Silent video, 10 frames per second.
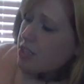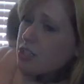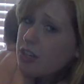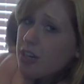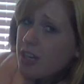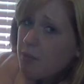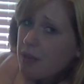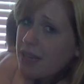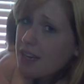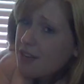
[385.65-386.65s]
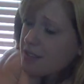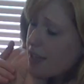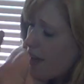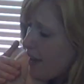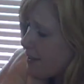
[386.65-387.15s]
sure you get a big enough
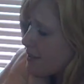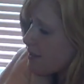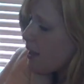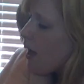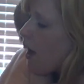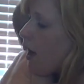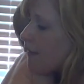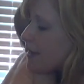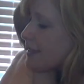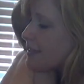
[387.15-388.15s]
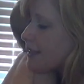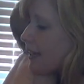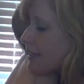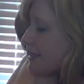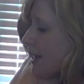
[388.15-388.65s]
size. This is a
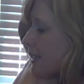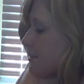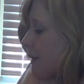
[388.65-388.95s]
nice size,